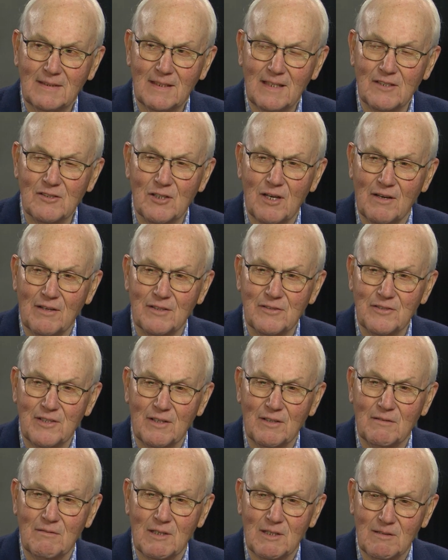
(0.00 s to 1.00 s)
As long as
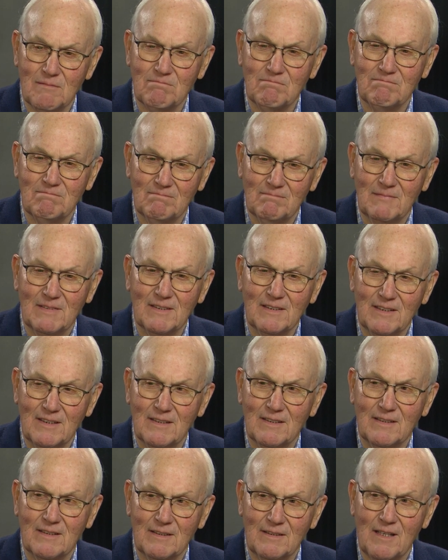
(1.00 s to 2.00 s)
they're
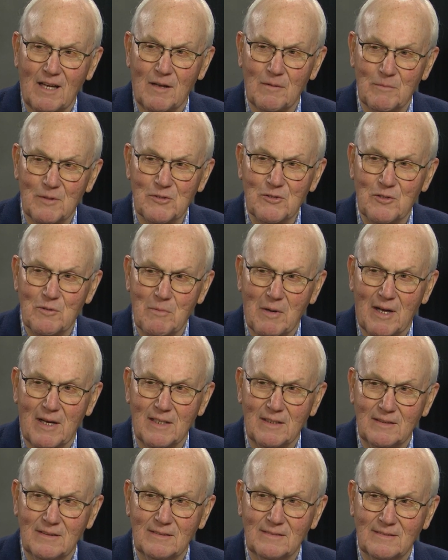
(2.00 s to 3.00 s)
not Mr.
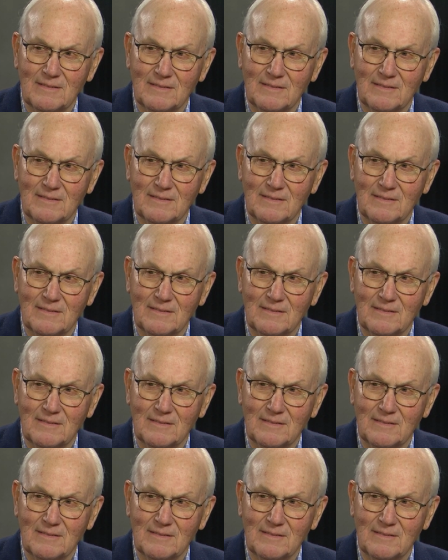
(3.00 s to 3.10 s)
Biden.